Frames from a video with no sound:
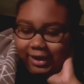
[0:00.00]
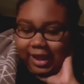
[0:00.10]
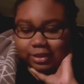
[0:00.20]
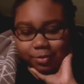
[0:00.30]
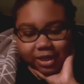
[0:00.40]

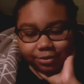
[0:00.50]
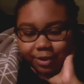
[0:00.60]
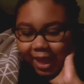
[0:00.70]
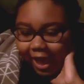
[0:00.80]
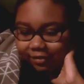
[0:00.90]
Okay, next
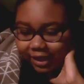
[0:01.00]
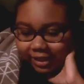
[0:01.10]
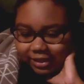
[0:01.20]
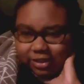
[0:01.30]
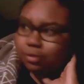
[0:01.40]
one we
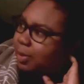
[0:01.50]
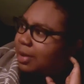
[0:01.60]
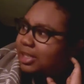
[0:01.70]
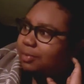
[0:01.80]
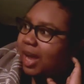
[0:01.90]
have is,
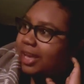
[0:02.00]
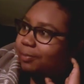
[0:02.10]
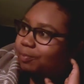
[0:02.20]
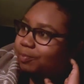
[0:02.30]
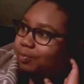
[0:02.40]
maybe I should
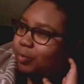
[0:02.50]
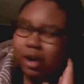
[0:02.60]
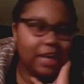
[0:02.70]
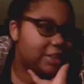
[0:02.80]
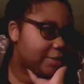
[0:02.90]
buy it
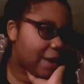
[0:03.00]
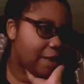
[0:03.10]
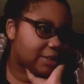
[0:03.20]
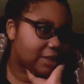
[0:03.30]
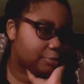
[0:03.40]
or add it
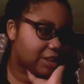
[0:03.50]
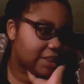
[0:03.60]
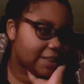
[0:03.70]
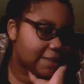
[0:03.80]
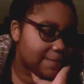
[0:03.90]
to my
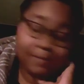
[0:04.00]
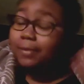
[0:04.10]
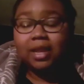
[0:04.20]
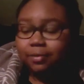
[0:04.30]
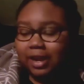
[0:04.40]
Amazon wish list.
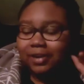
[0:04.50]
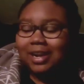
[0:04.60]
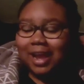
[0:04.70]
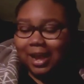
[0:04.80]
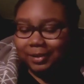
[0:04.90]

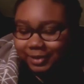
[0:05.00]
Whatever.